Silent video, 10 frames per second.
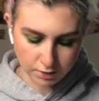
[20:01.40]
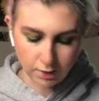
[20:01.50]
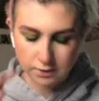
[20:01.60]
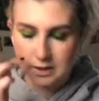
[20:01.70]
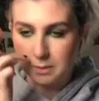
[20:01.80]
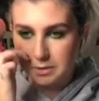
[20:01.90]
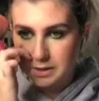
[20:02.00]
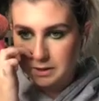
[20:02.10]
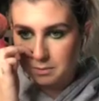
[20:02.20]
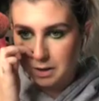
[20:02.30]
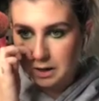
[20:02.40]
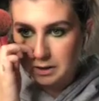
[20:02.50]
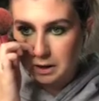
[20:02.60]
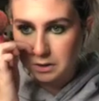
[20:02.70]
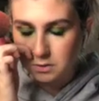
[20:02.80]
all the time, but then the minute
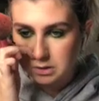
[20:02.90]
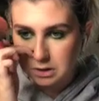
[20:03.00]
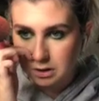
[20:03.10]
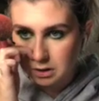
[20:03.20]
that I use